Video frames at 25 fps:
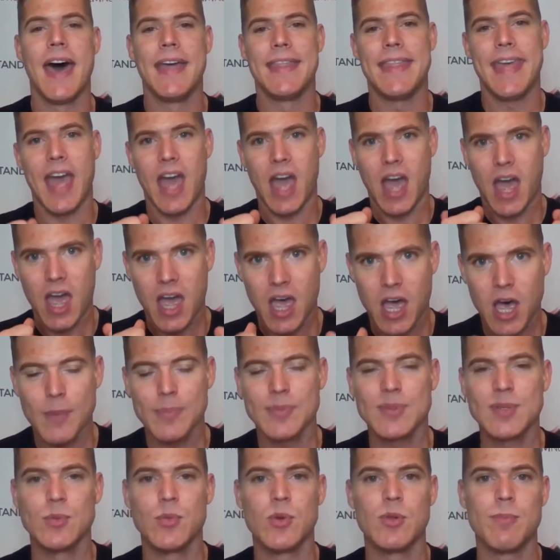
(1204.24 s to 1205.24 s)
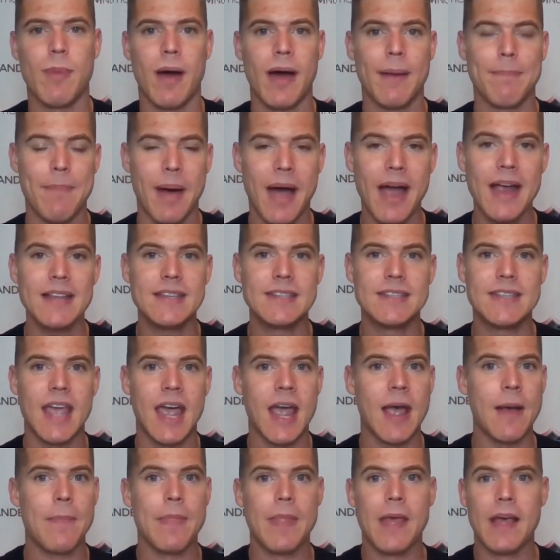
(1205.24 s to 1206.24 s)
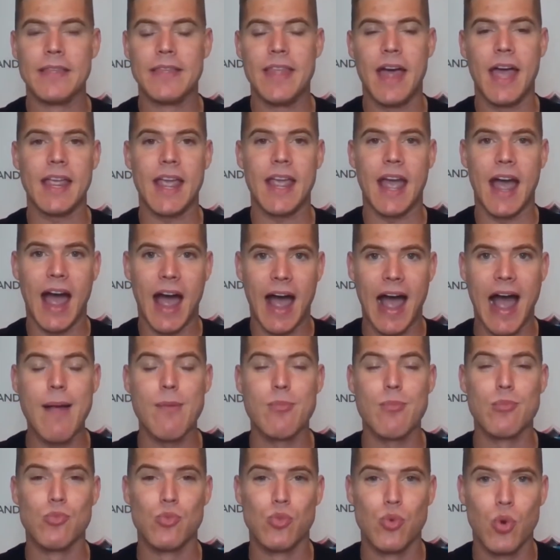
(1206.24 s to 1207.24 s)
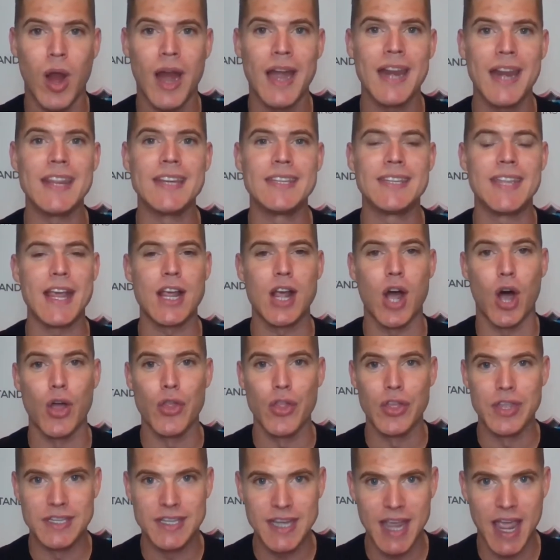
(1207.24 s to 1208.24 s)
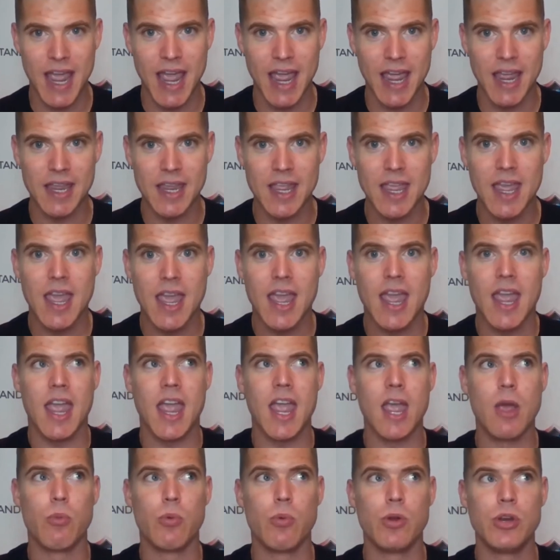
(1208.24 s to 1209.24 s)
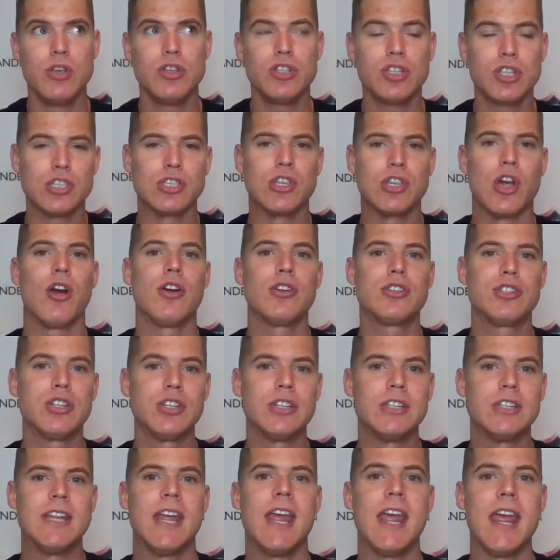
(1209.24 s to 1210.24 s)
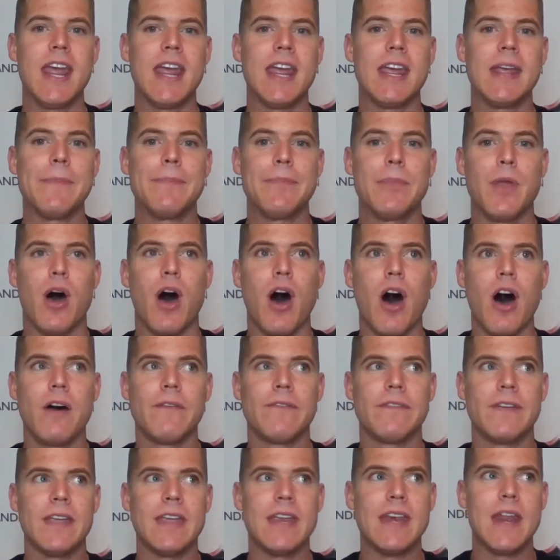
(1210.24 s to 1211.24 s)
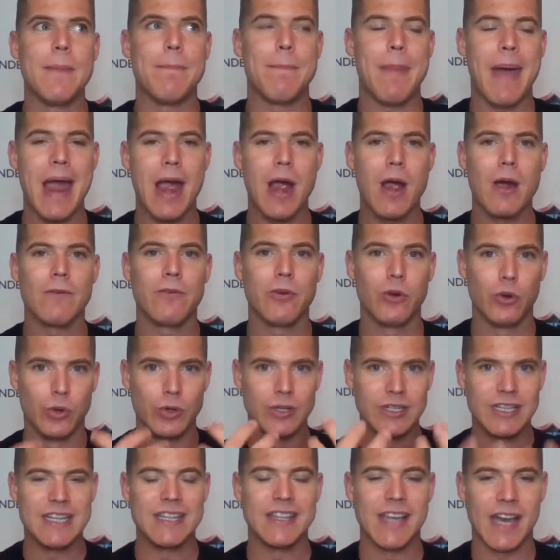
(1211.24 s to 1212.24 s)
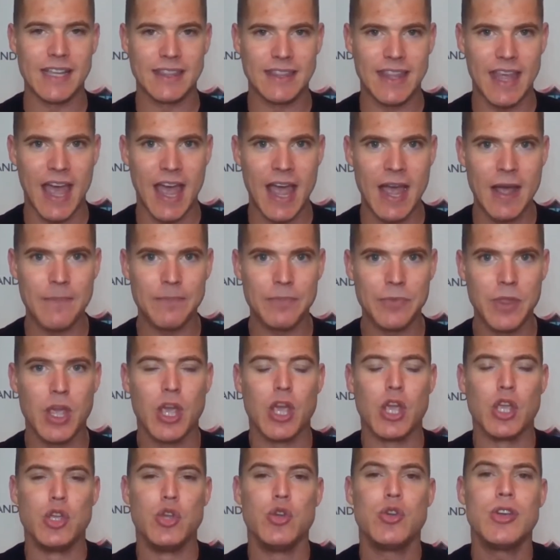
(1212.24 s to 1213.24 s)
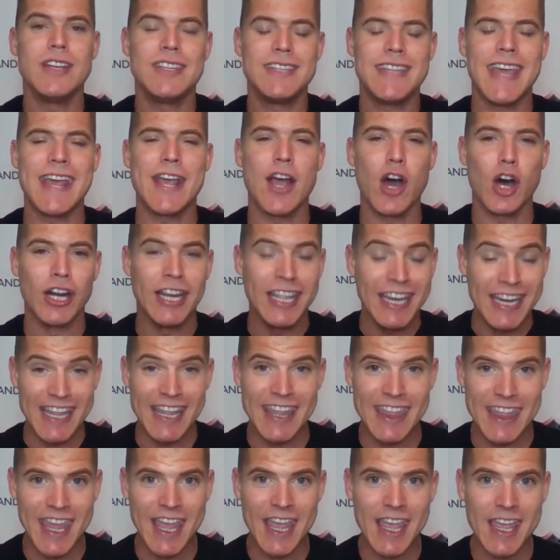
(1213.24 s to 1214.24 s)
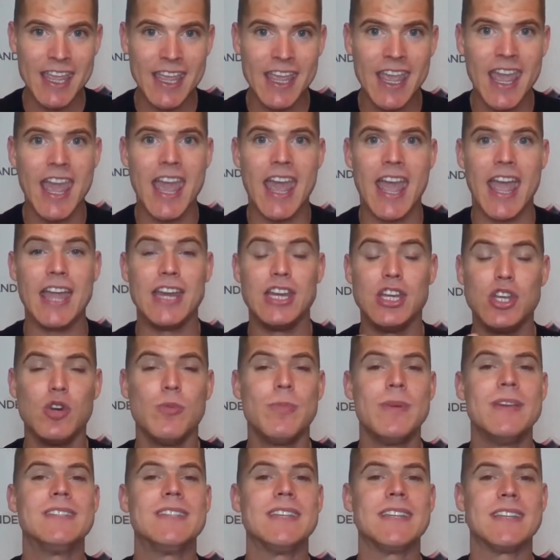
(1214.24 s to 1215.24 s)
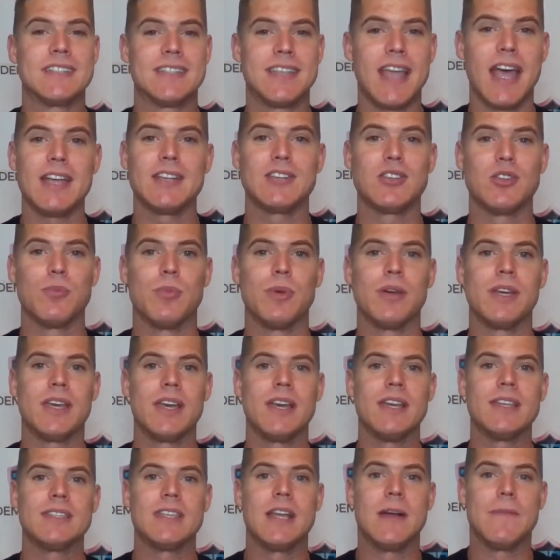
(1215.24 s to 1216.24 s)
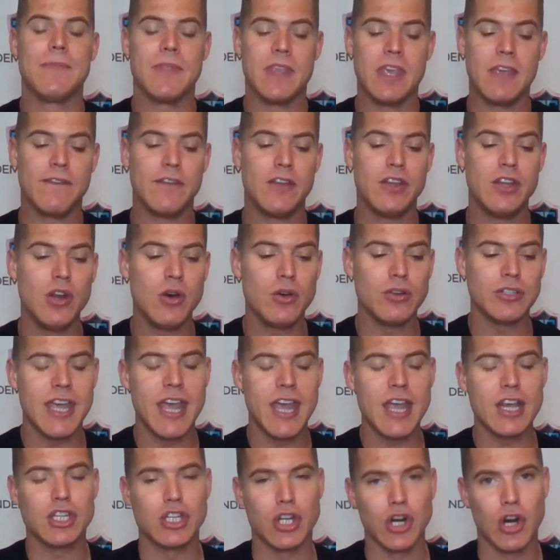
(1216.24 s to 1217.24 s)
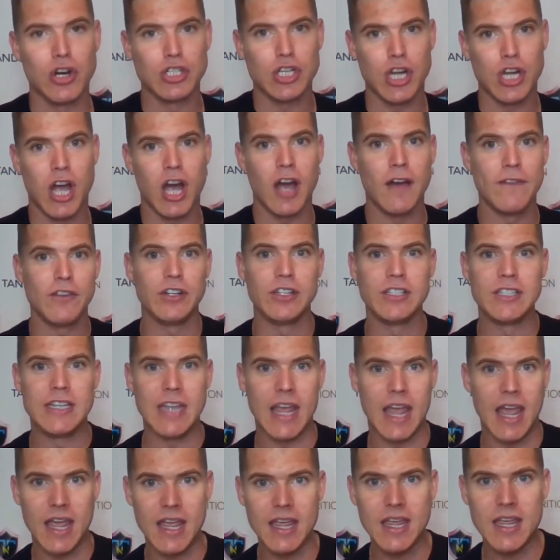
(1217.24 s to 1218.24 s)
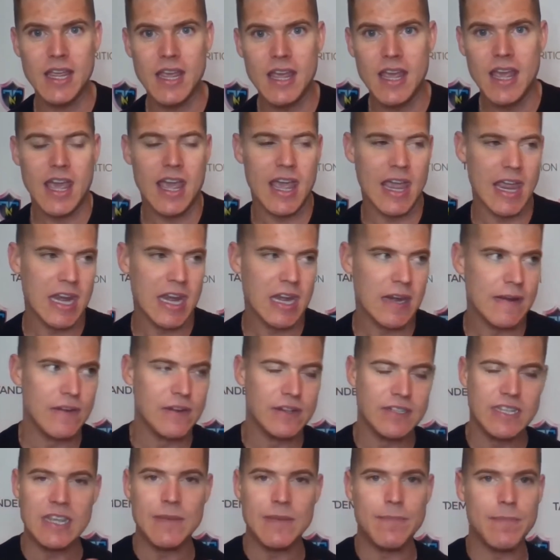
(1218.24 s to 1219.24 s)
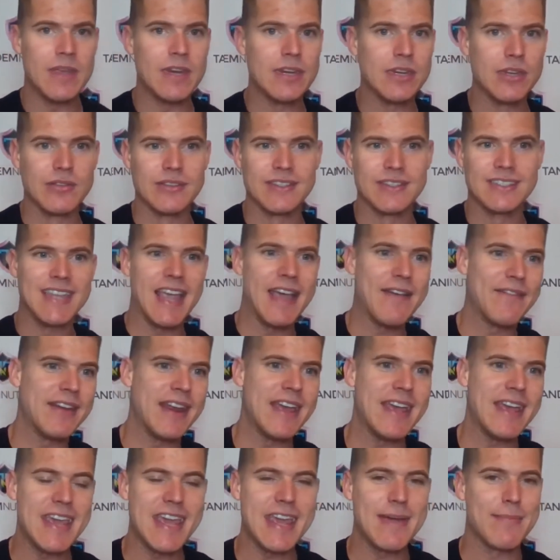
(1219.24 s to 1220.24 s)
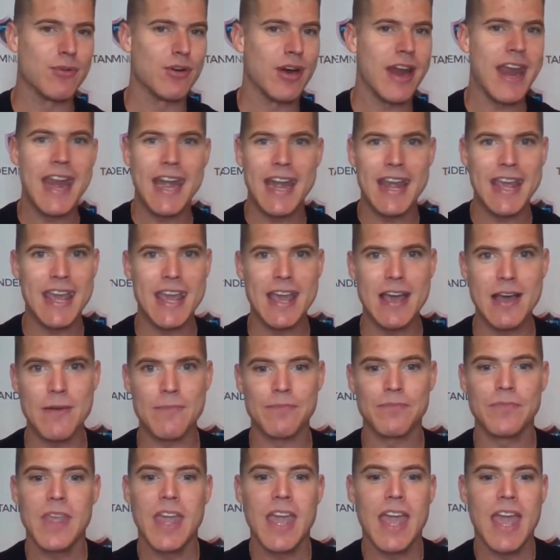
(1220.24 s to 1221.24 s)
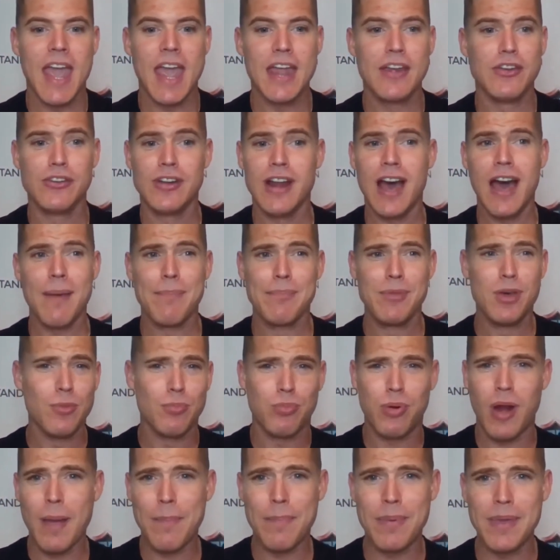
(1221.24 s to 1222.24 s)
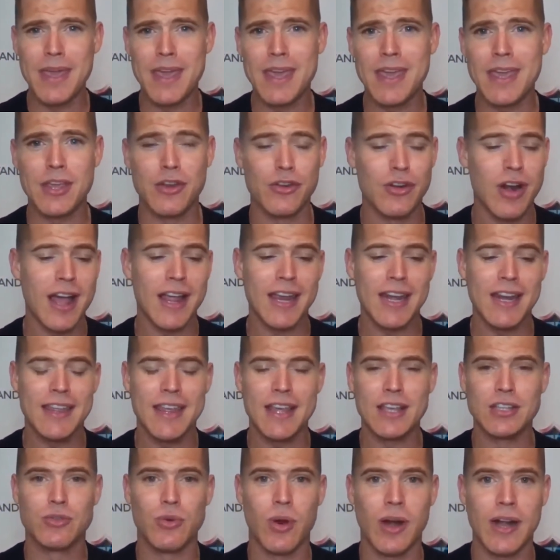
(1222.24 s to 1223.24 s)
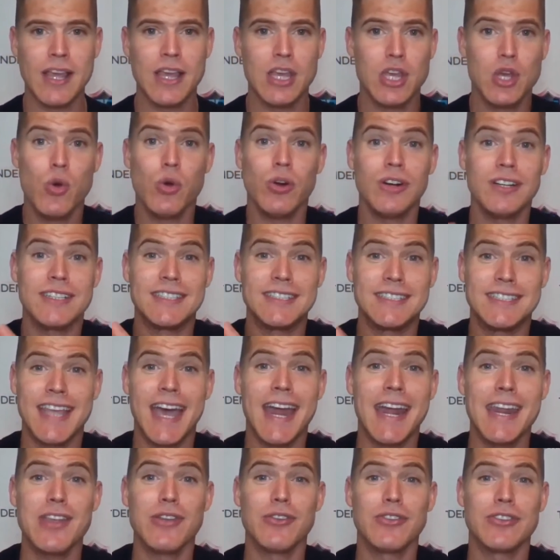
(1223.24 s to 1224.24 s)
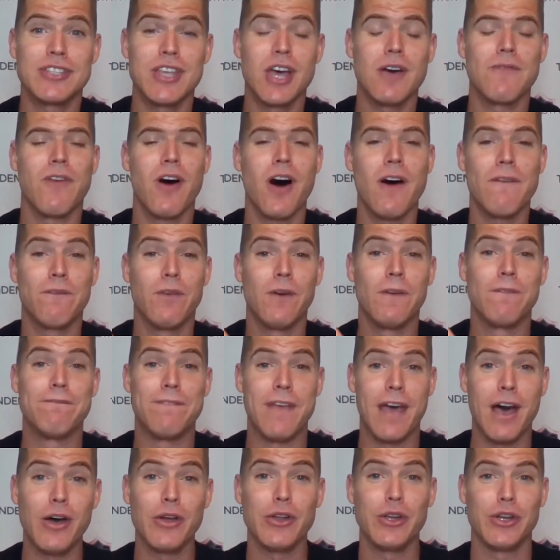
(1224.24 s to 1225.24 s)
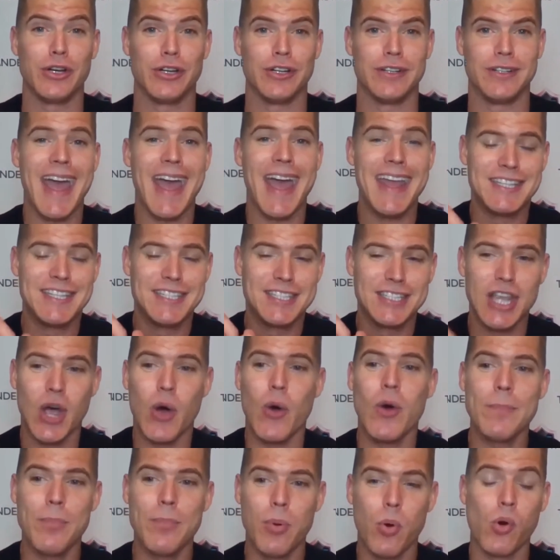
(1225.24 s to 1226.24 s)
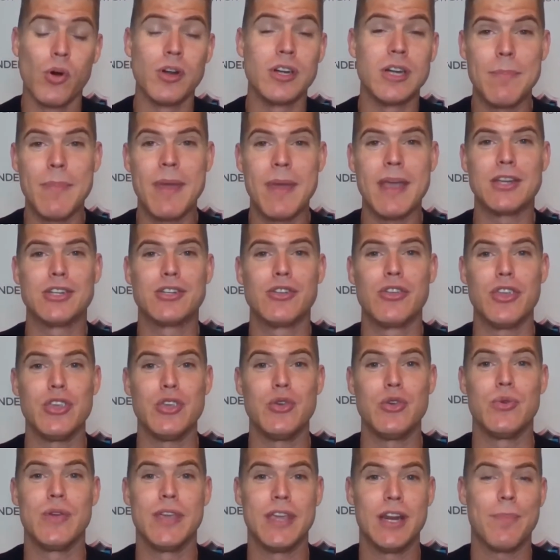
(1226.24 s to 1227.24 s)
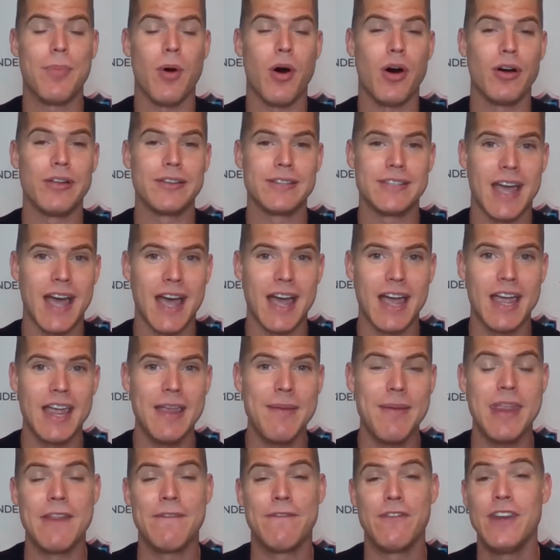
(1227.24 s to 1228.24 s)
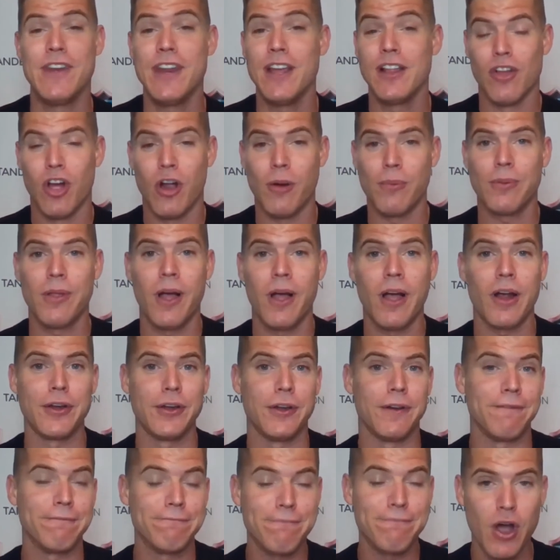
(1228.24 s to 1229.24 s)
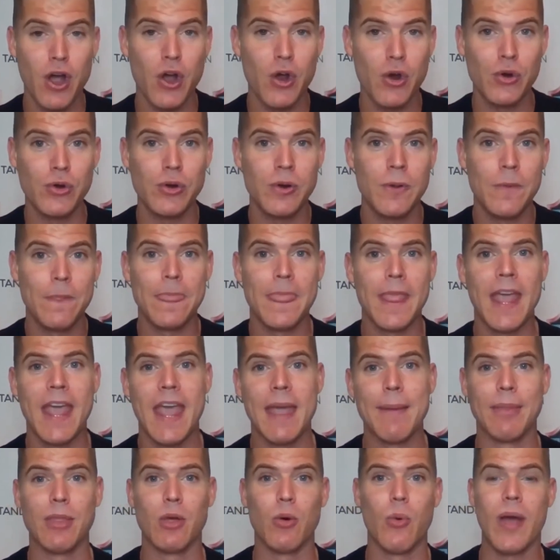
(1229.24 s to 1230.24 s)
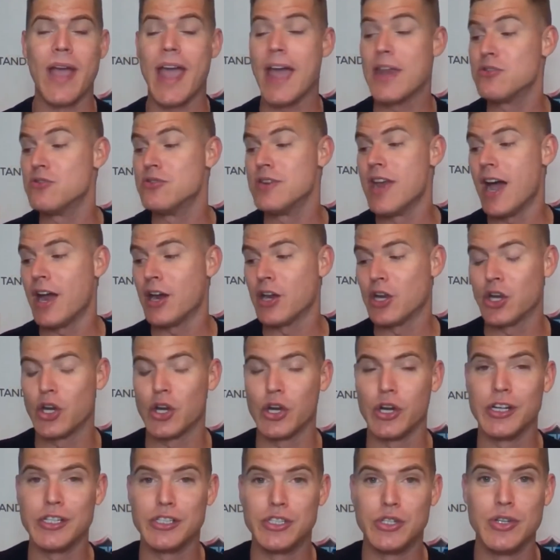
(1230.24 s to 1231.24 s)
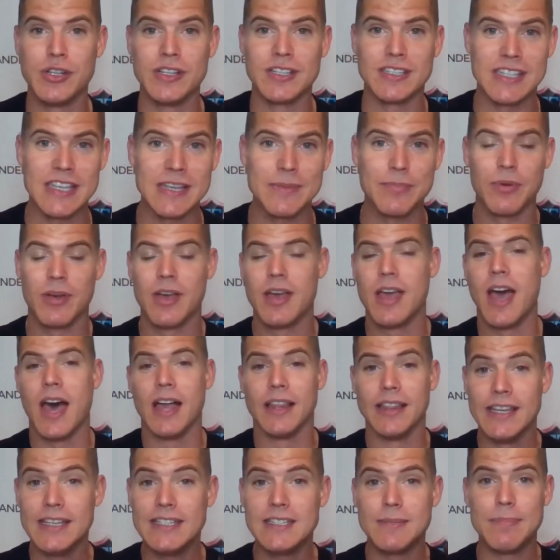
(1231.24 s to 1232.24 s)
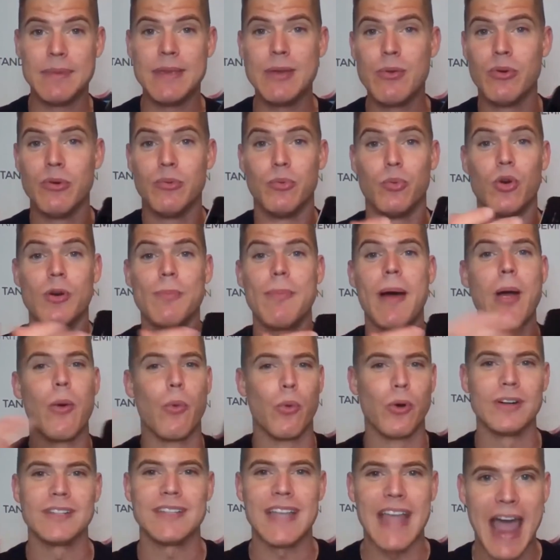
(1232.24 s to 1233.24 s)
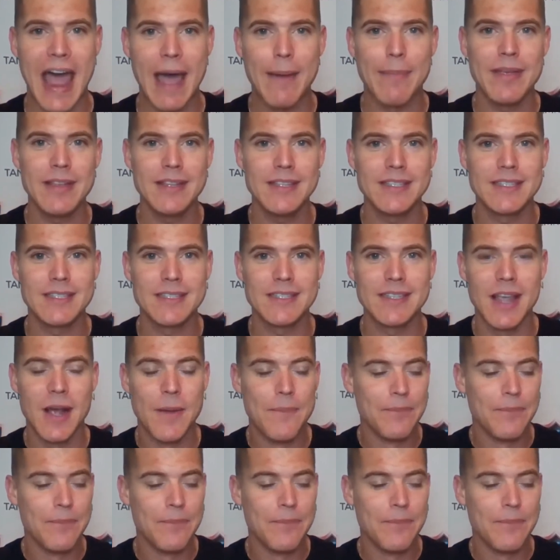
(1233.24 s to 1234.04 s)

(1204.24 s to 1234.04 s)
that helps me with my mindset, like I'm ready to take on the day. And when you start your day off in a powerful routine like that, you can take on anything and you'll be successful. Because if you don't take charge of your day and you sleep in till 7 a.m. or 8 a.m. and you're not meal prepping, you're not getting things ready, you are setting yourself up for failure. It's so important to make sure that you get up on time. And if you need an alarm clock on your phone, and by the way, I do not encourage you to sleep, at least me, one of my worst habits